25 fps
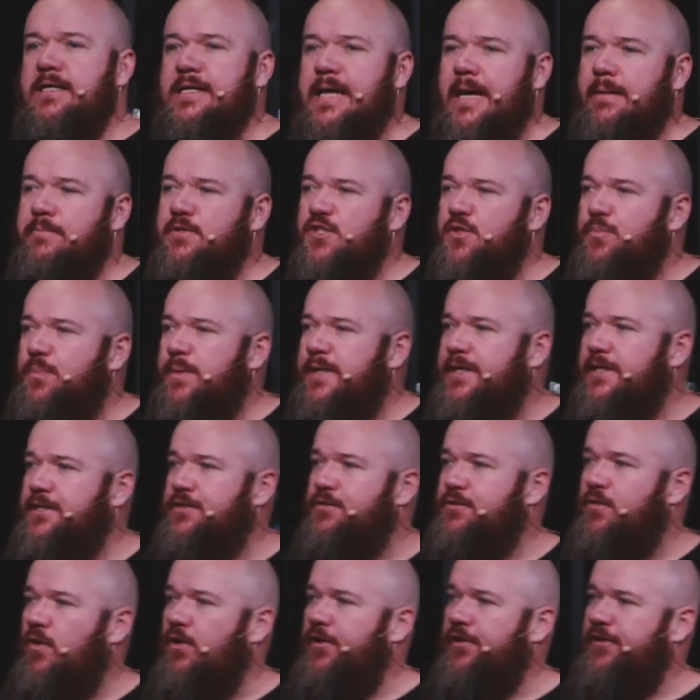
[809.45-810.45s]
Now, I'm
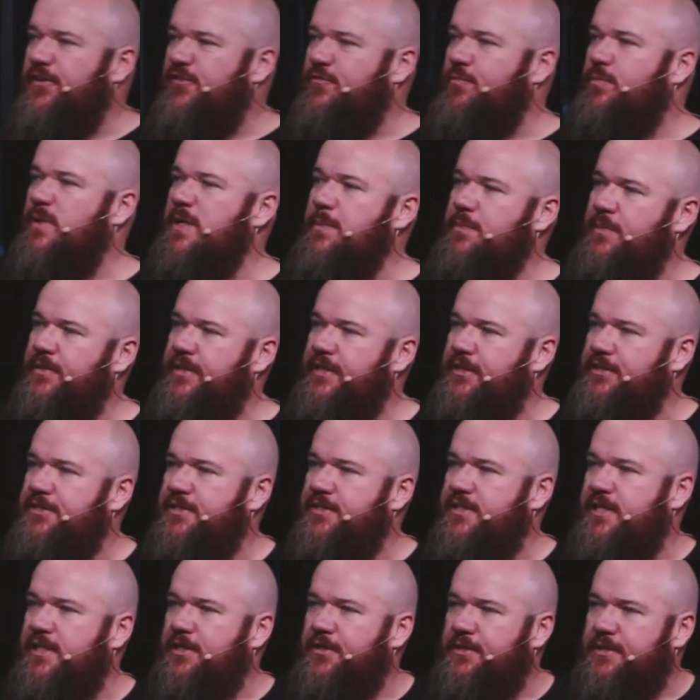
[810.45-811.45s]
speaking to a whole lot of people that
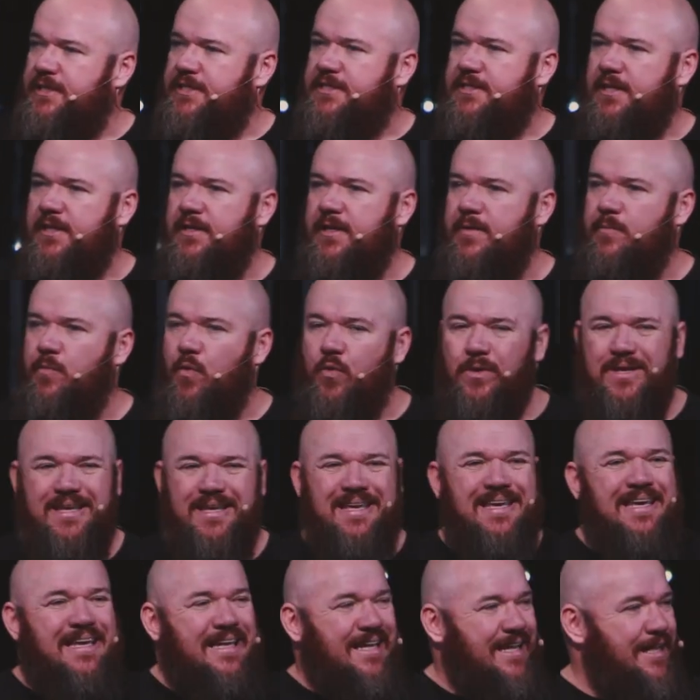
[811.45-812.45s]
are sitting on a Sunday
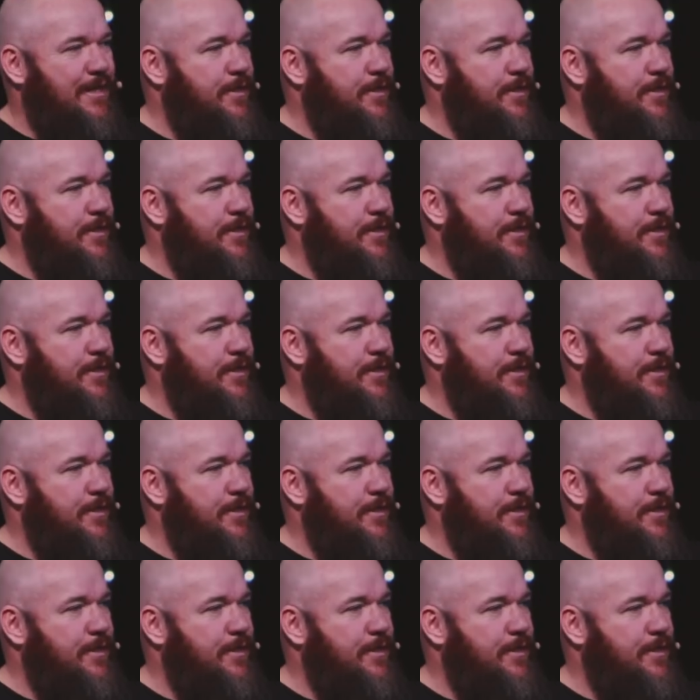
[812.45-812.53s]
morning